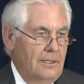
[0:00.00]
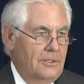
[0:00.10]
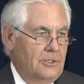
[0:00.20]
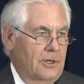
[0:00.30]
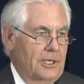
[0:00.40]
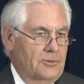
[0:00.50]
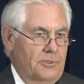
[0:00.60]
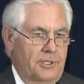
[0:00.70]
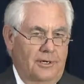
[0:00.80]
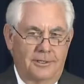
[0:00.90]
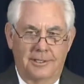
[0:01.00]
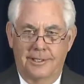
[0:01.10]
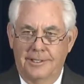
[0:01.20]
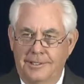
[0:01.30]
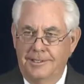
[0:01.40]
So let's return to
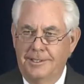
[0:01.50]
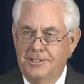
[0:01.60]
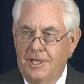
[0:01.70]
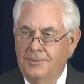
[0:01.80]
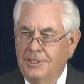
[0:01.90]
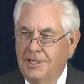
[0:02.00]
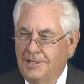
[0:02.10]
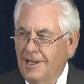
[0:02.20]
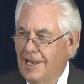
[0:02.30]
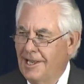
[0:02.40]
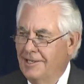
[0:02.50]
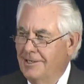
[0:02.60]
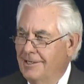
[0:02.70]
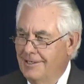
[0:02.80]
the subject at hand.